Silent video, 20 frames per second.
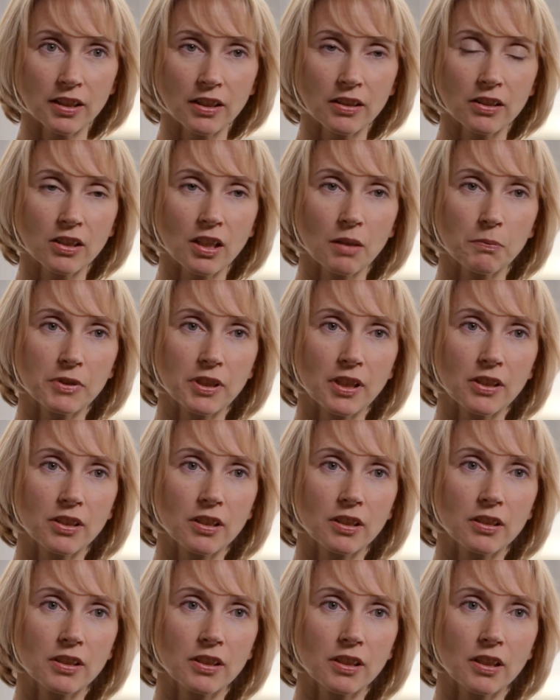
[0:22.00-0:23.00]
child
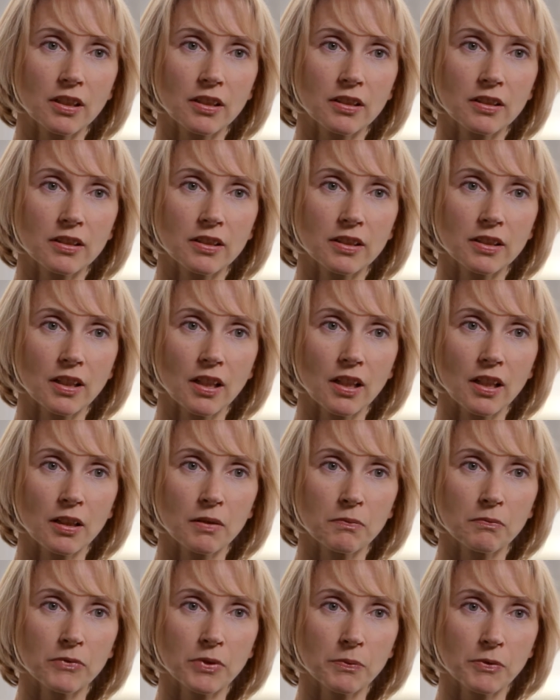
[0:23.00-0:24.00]
protection concerns
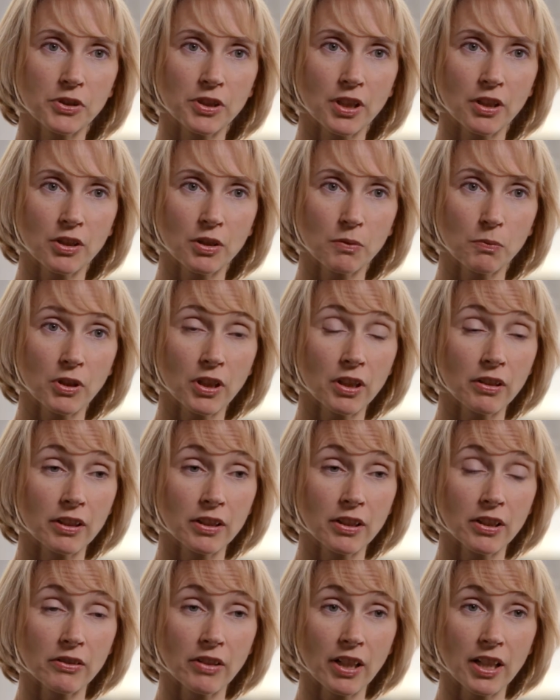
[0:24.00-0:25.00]
from the social worker
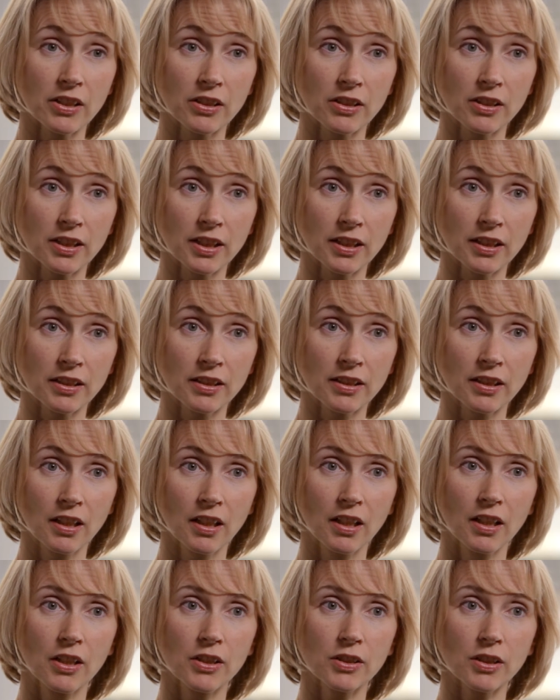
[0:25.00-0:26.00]
and other agencies.
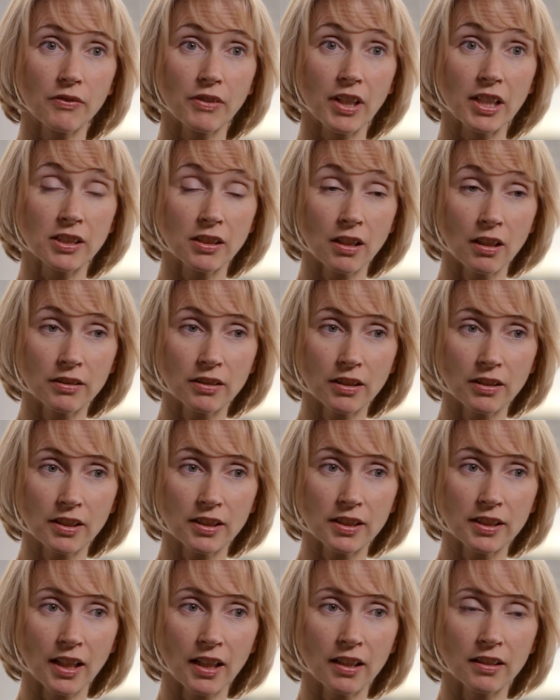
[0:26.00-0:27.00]
So if they don't
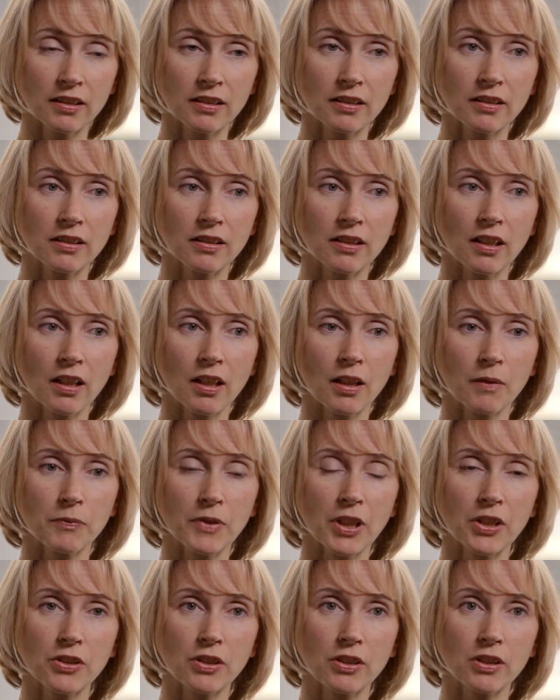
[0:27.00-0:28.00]
understand,
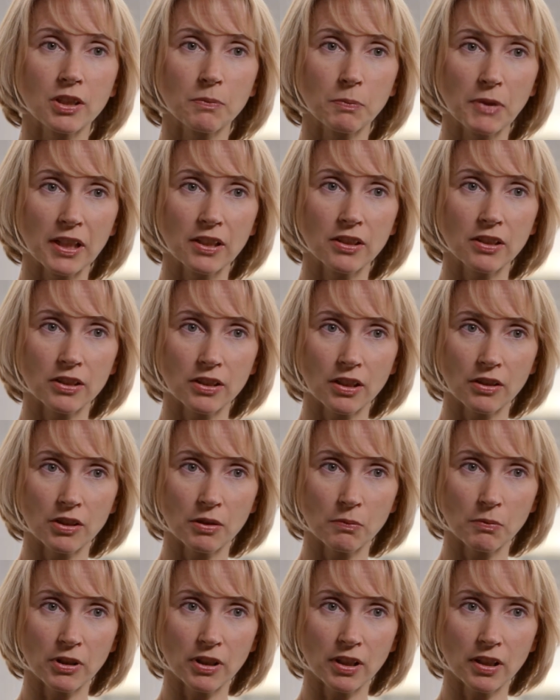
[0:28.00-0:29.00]
they should speak to the
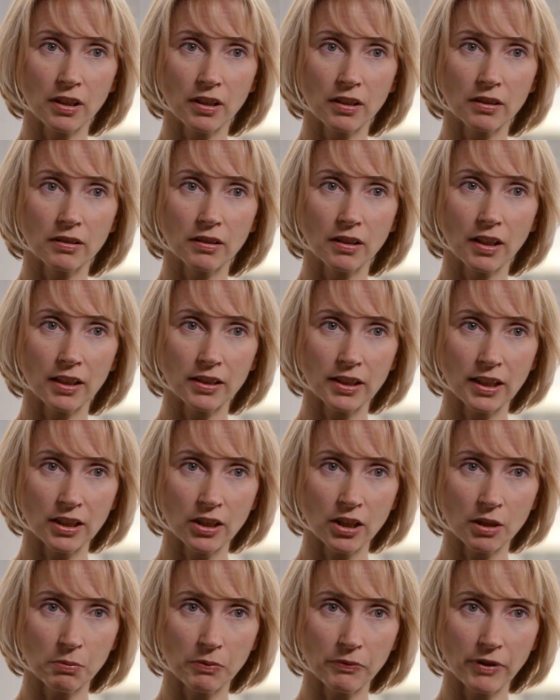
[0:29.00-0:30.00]
social worker and
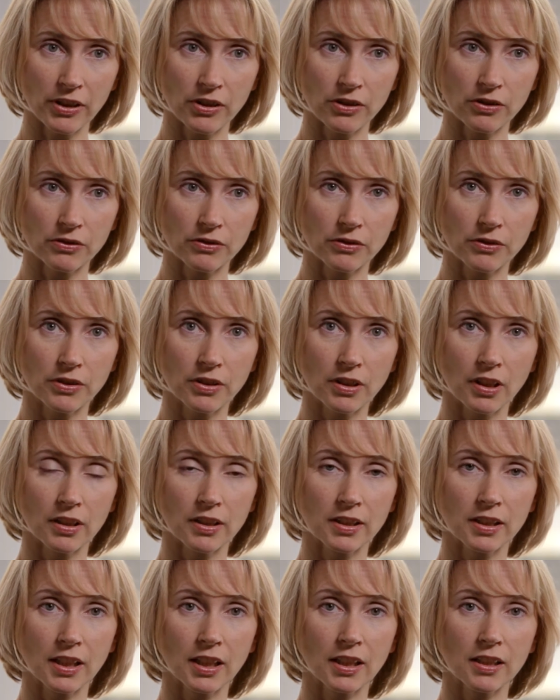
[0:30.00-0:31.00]
any other professionals
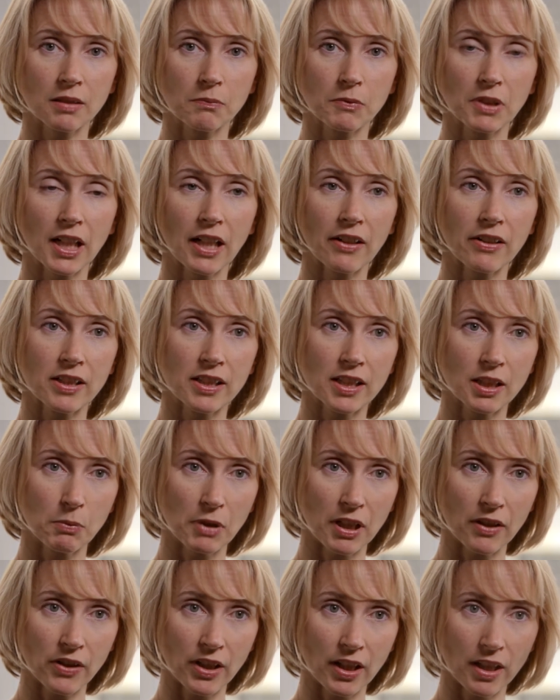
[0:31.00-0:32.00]
and seek some clarity
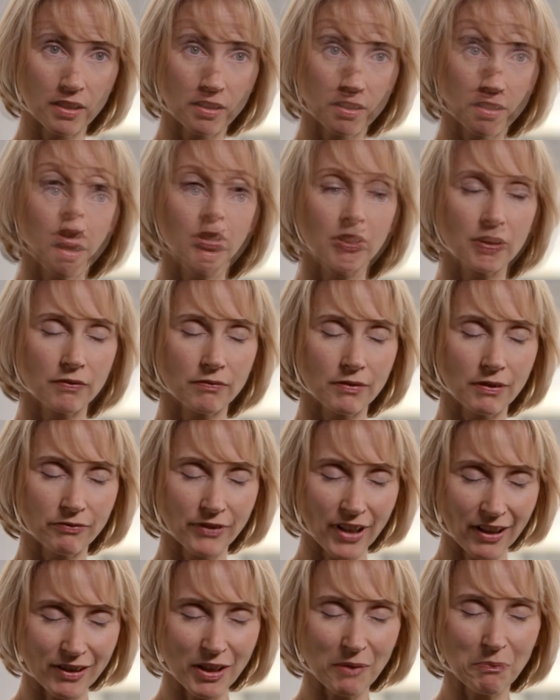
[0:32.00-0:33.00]
about that. It's
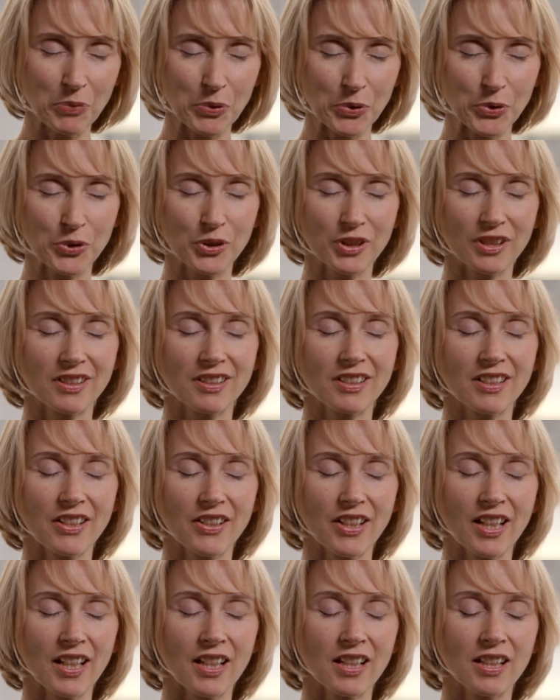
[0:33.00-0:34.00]
very important
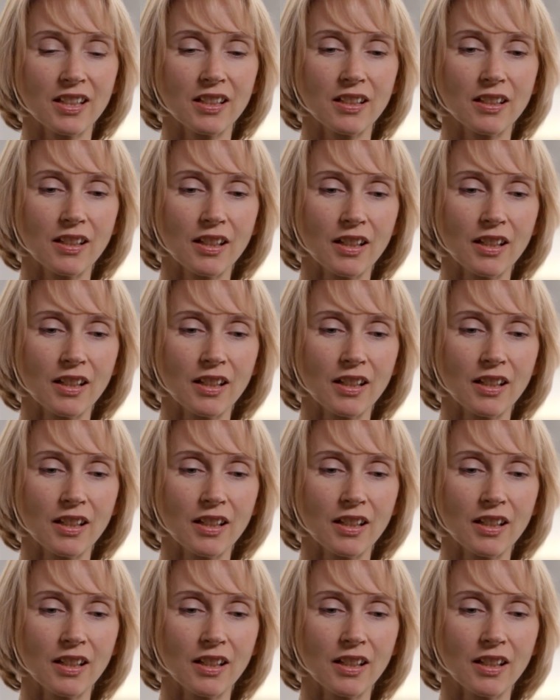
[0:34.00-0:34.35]
that they